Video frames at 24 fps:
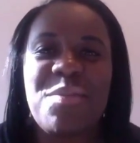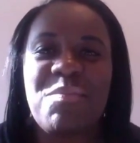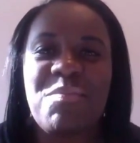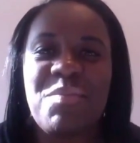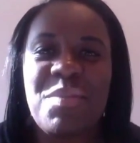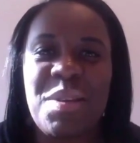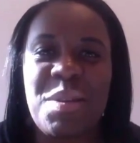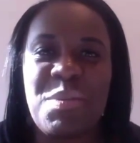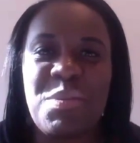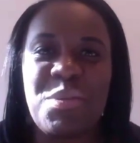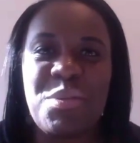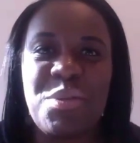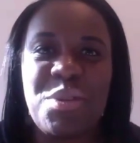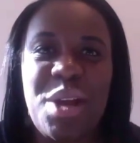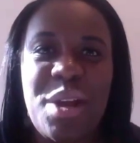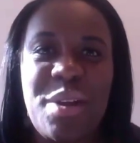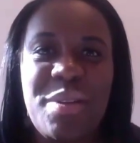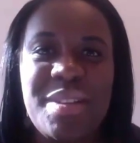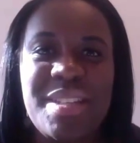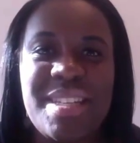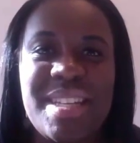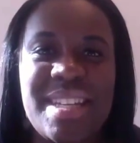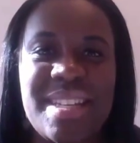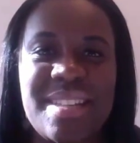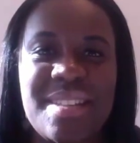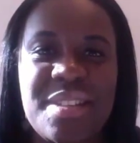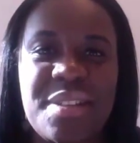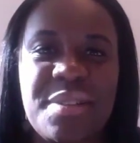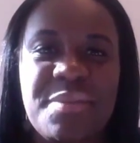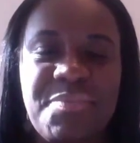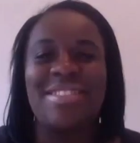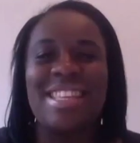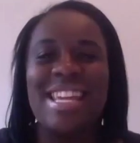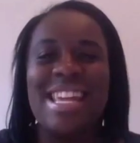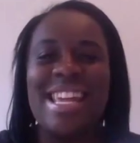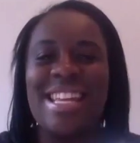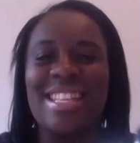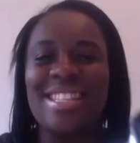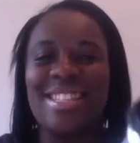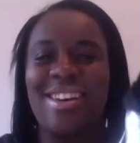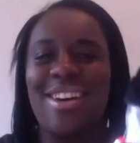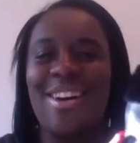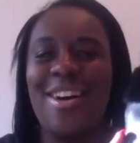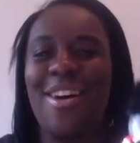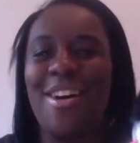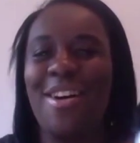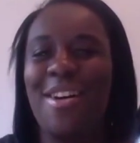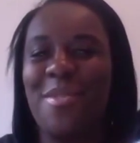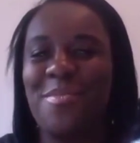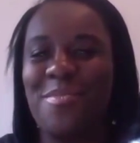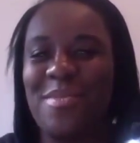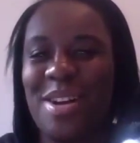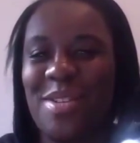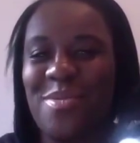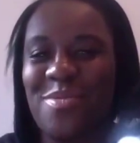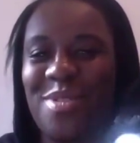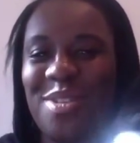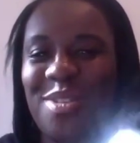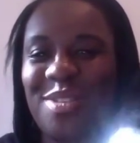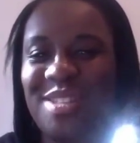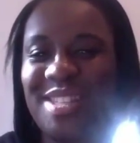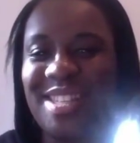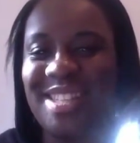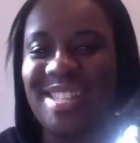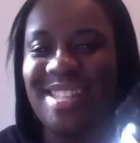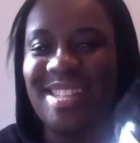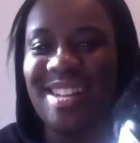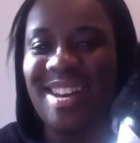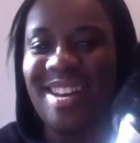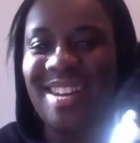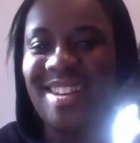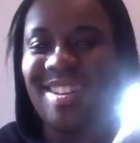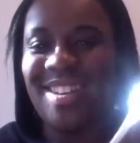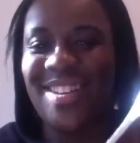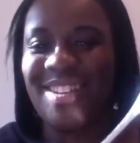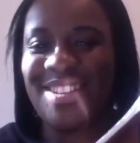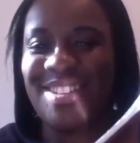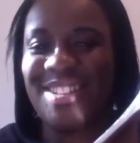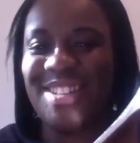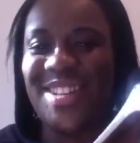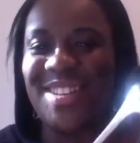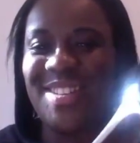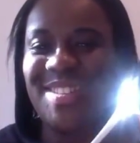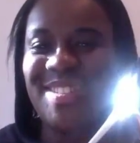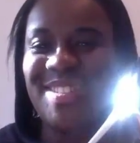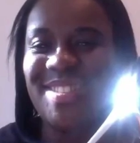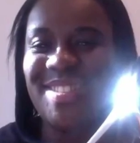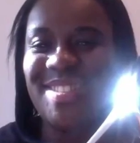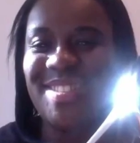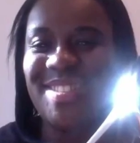people will notice. These are my Walter Steiger shoes.